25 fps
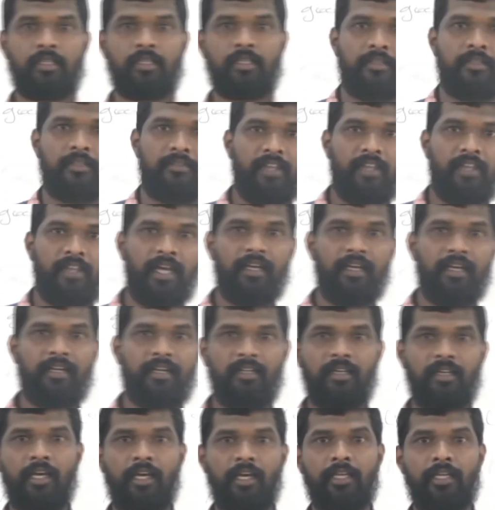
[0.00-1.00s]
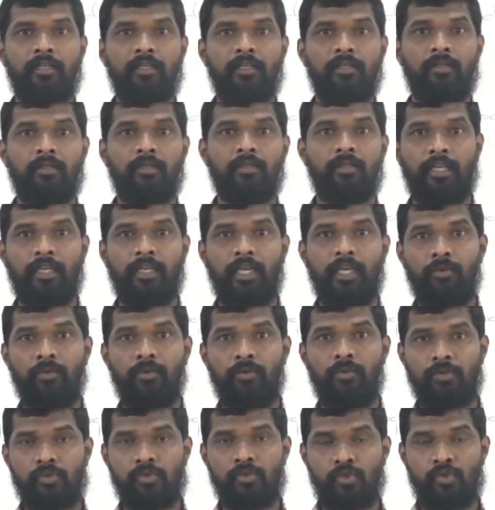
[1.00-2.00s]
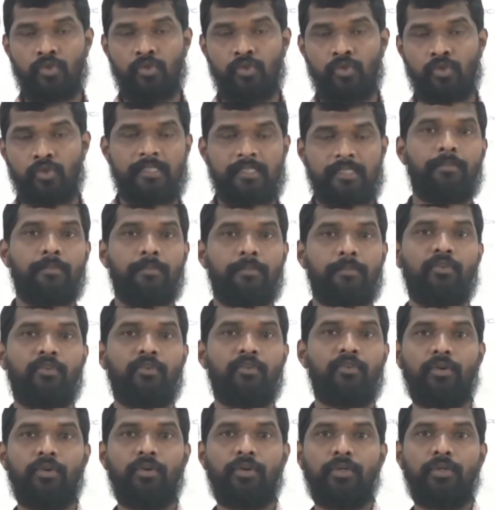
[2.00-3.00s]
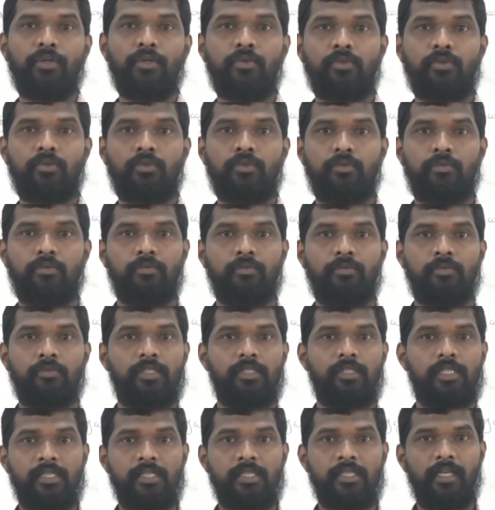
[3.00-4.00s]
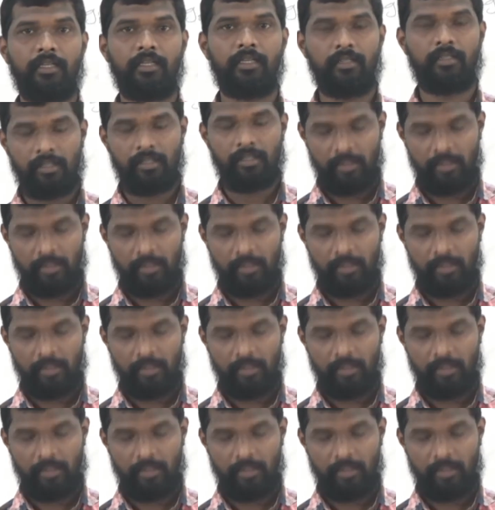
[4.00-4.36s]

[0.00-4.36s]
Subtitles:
Then I gave so many examples for you, isn't it?